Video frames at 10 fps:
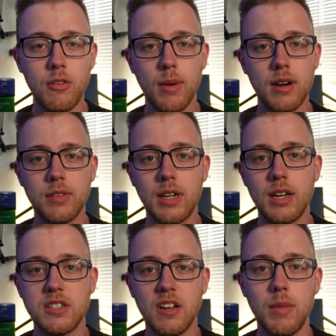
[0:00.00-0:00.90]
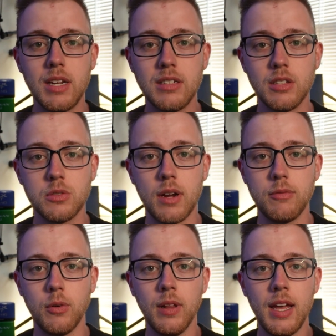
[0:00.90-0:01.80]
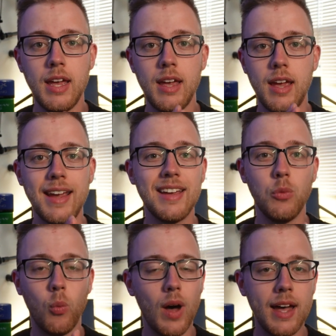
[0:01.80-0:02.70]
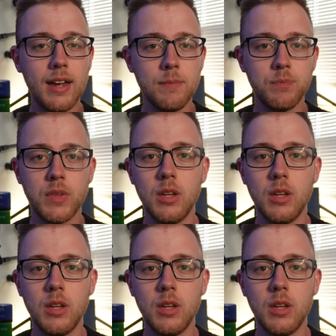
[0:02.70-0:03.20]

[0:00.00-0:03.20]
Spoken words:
every modification I've made to this rifle and why,